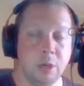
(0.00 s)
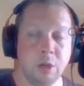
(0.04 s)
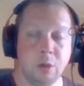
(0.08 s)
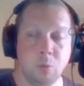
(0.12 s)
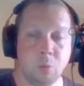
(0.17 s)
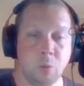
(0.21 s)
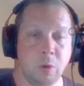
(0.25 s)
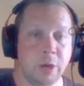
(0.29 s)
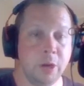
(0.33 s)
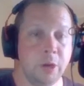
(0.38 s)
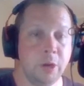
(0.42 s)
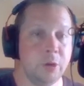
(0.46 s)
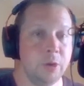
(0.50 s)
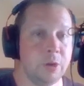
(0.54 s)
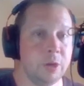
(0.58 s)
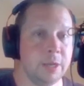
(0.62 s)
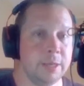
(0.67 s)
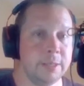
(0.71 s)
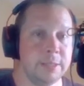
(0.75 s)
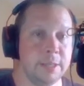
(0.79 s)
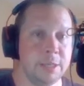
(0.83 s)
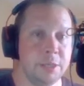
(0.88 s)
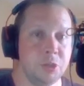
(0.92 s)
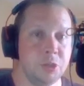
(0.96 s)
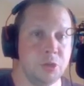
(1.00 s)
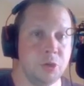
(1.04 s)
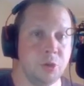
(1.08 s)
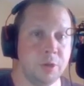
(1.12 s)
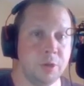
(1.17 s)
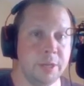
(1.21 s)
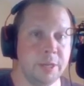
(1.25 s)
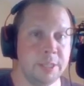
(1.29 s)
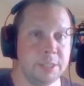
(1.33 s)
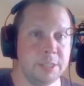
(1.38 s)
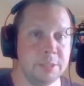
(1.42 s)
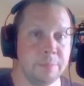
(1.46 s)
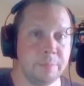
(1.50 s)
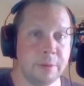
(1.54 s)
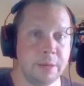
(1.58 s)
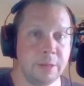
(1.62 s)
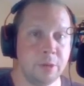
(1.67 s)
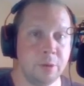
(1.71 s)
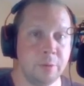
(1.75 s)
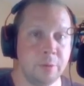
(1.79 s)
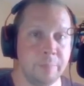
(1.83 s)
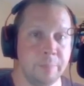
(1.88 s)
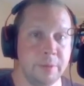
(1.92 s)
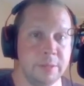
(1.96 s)
Why are you not teaching your kids about
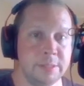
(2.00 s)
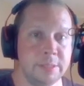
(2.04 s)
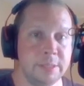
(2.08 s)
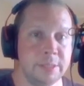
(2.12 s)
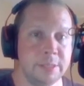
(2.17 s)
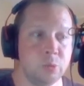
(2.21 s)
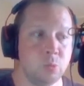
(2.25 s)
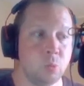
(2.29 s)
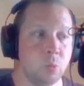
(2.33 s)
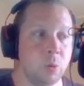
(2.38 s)
your business?